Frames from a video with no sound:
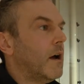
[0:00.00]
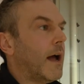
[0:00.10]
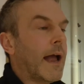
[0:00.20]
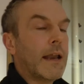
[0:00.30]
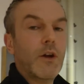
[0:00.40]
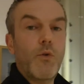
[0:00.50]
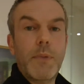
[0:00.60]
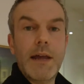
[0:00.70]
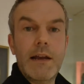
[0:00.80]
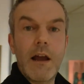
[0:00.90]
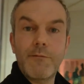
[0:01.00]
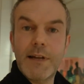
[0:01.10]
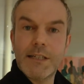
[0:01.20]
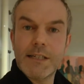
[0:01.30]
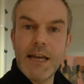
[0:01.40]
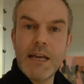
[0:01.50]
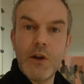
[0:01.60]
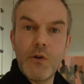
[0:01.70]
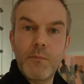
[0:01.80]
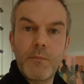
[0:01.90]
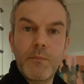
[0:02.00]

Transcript: And it would be lovely to see you.